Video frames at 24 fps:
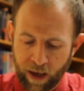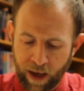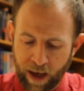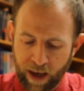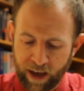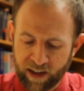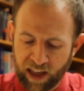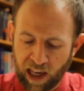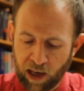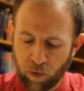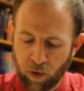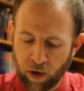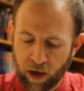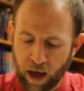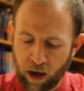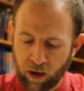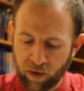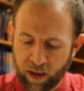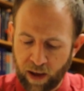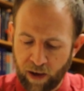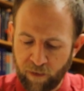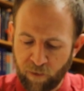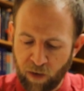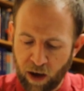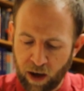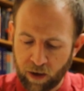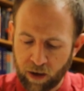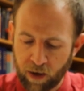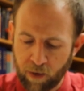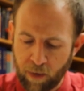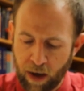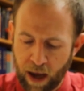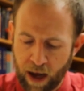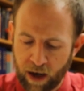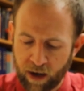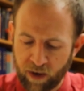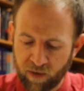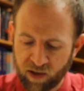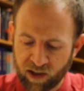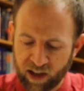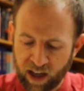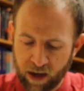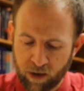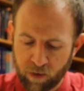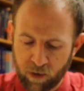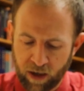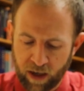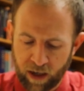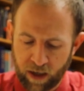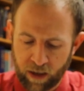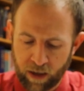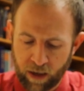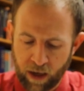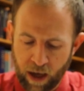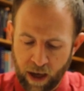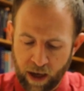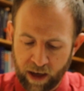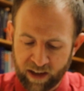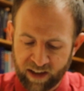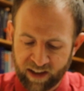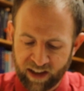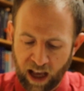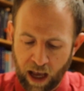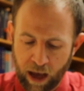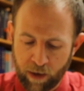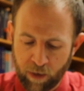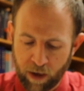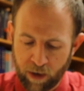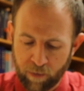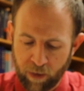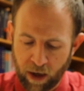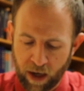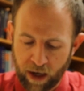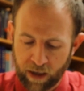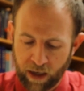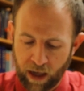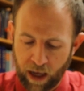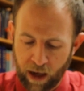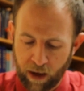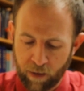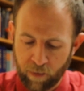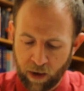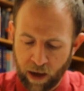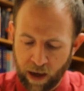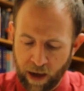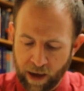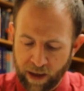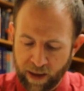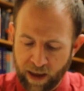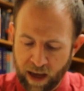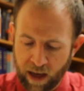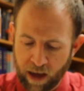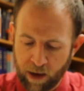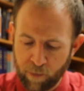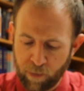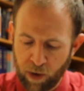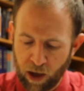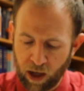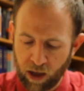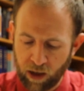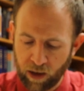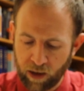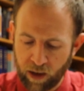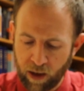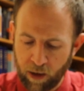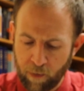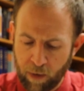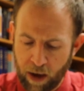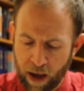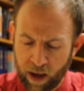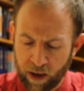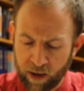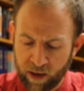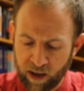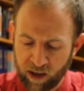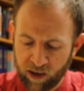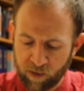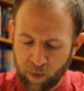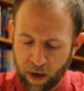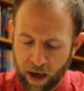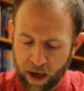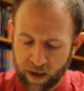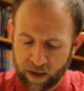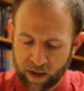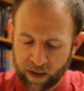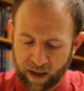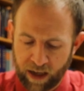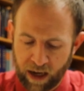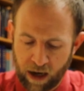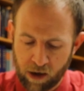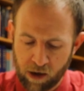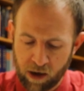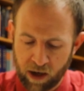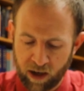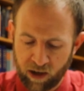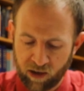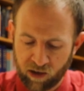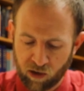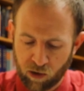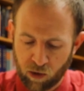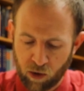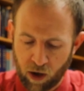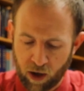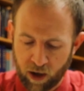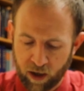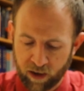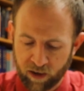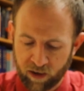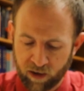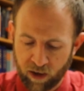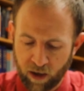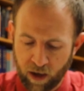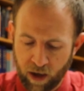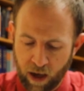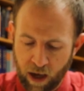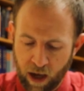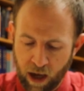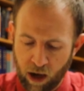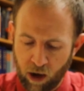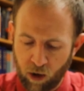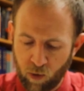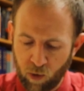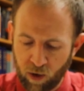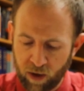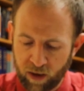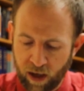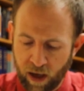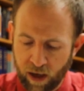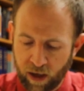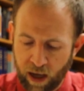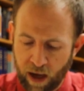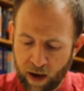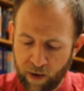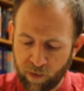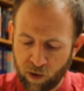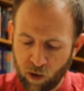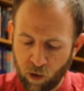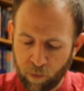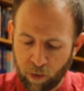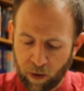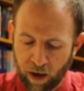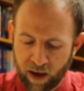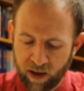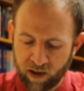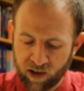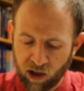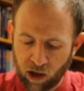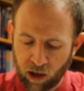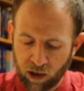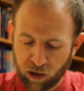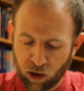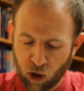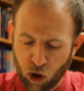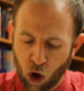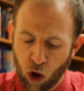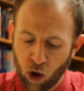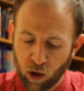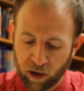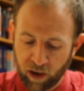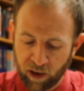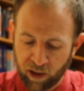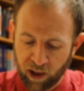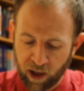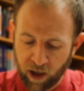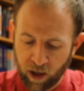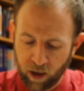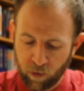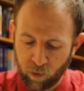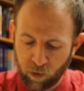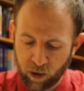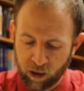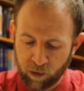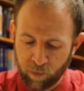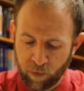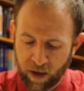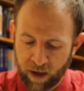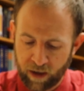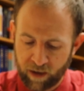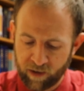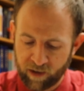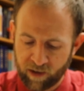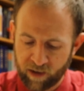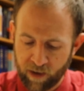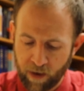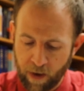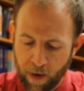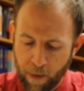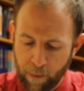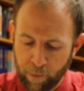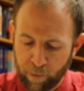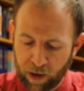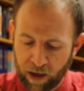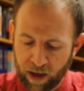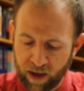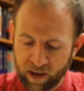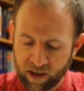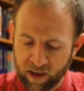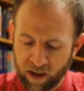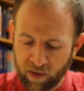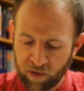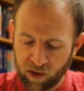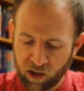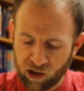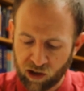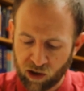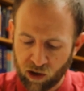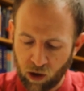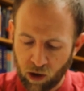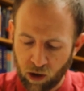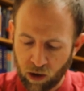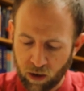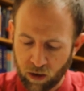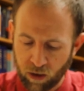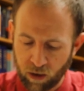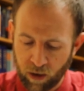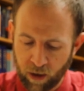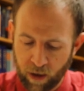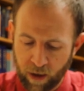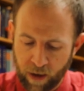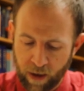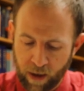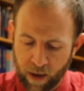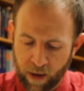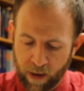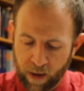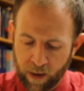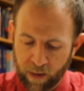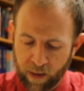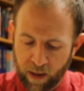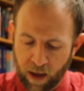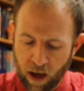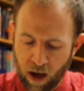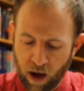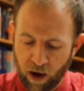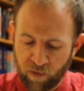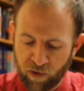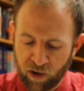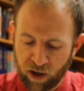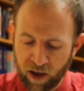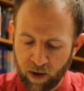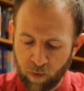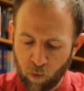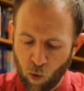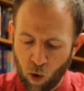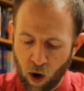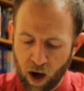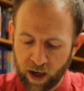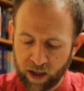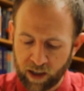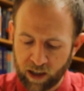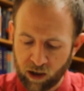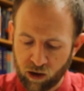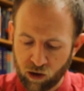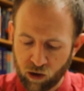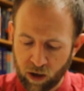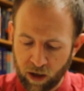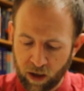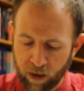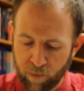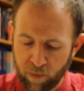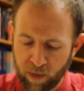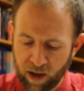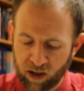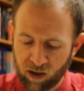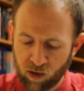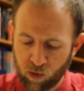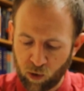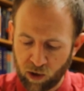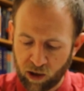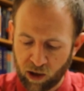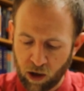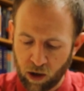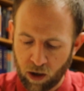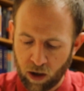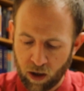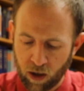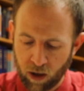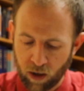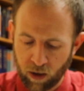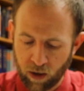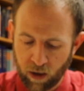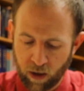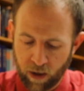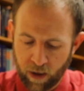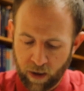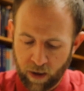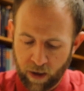As they went out, they found a man of Cyrene, Simon by name. They compelled the man, this man to carry his cross. And when they came to a place called Golgotha, which means place of a skull, they offered him wine to drink mixed with gall.